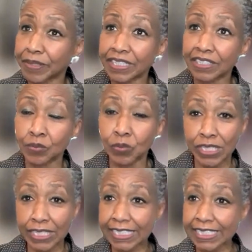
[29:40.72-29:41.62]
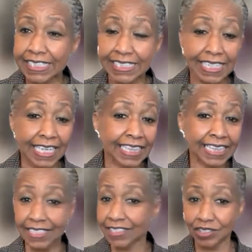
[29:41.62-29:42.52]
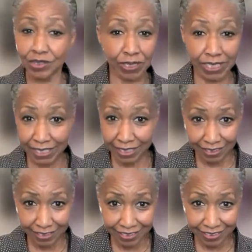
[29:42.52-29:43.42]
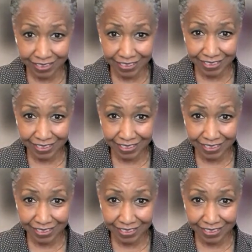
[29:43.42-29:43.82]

being willing to say, this is what it is.